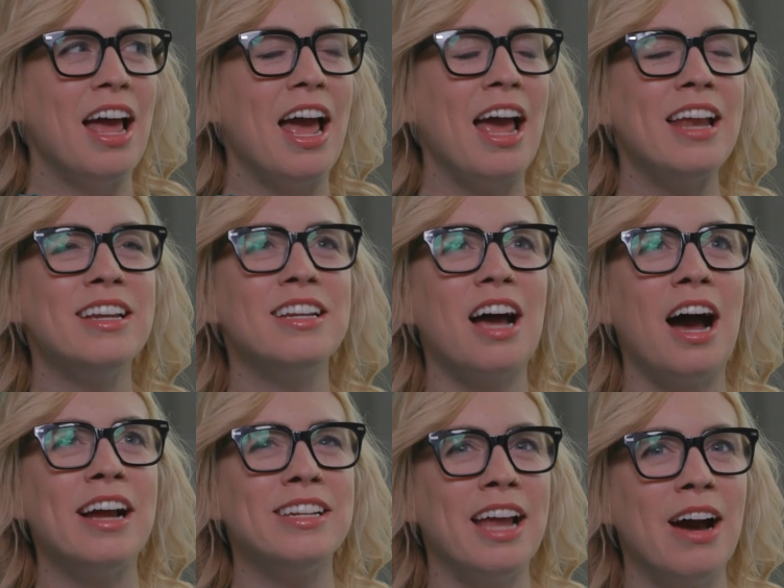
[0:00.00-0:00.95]
And
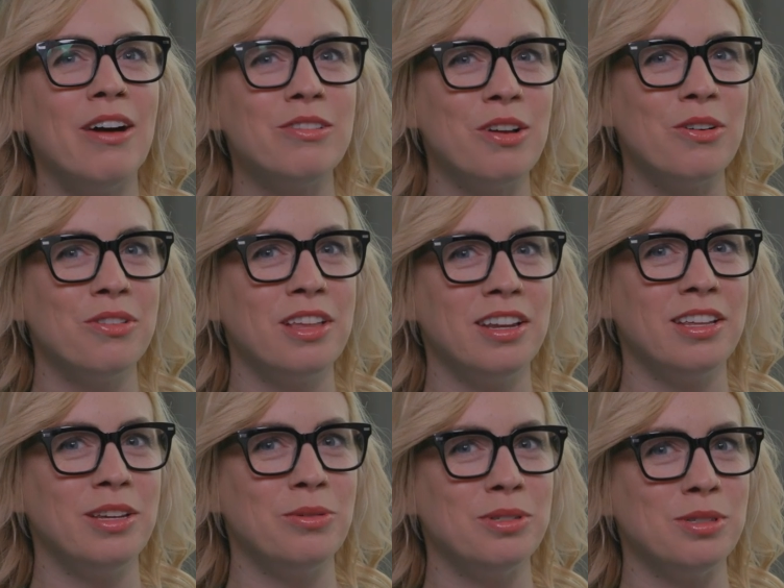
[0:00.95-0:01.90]
I now know that
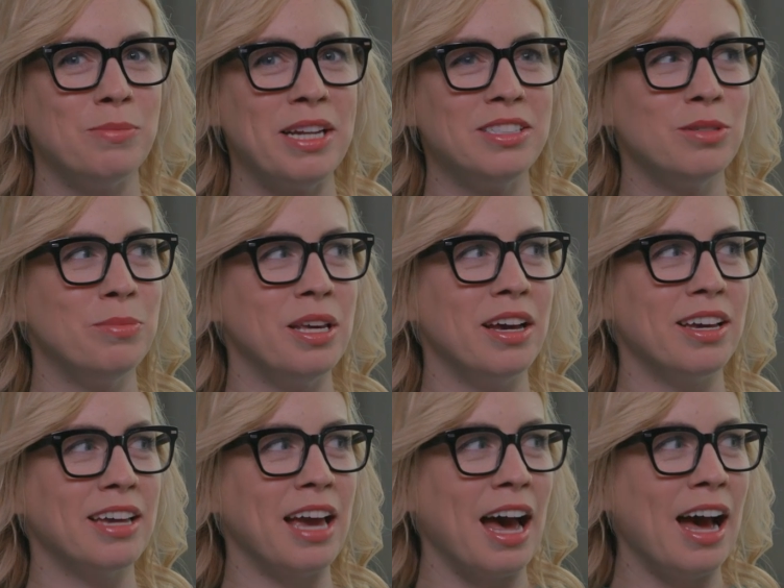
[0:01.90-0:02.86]
he was meant to be a
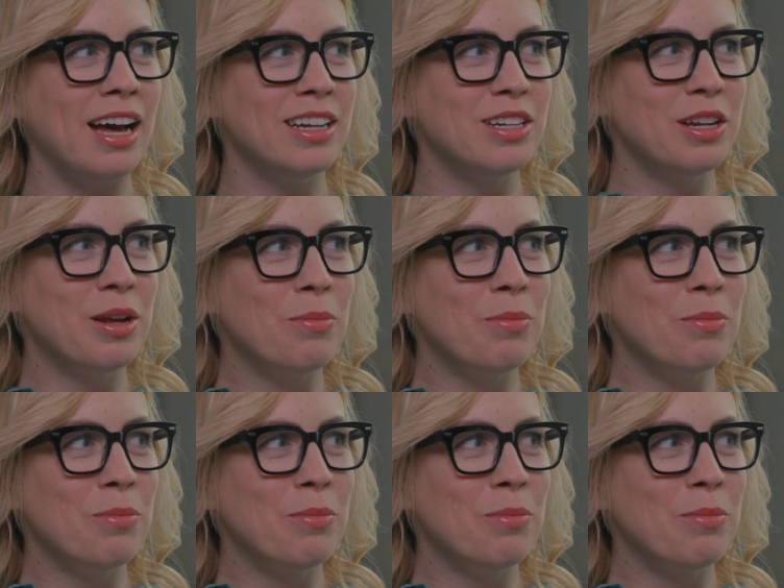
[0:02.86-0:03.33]
cat,